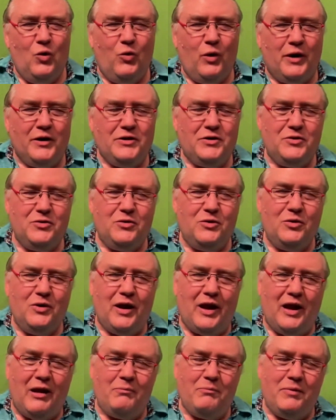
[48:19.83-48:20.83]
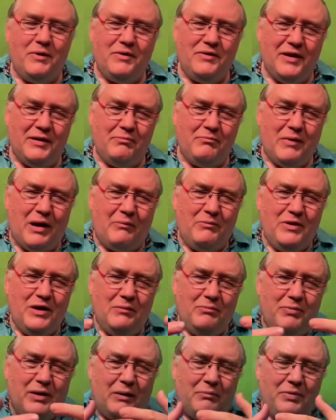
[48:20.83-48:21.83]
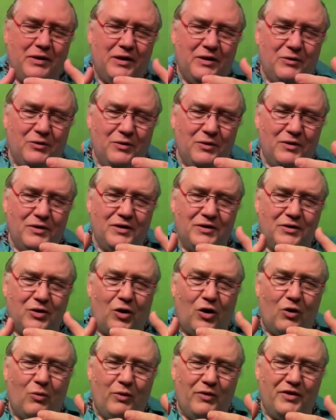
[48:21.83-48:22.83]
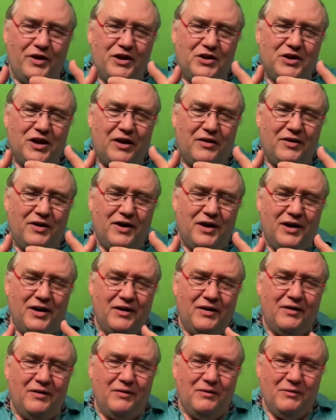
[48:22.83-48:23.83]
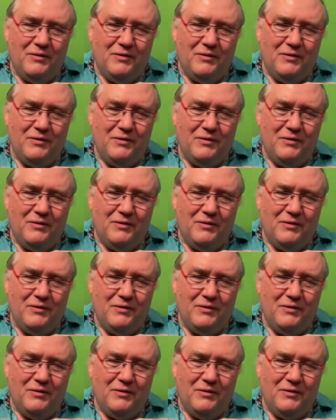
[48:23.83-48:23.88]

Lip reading: want to help that mommy and puppy talk with each other in a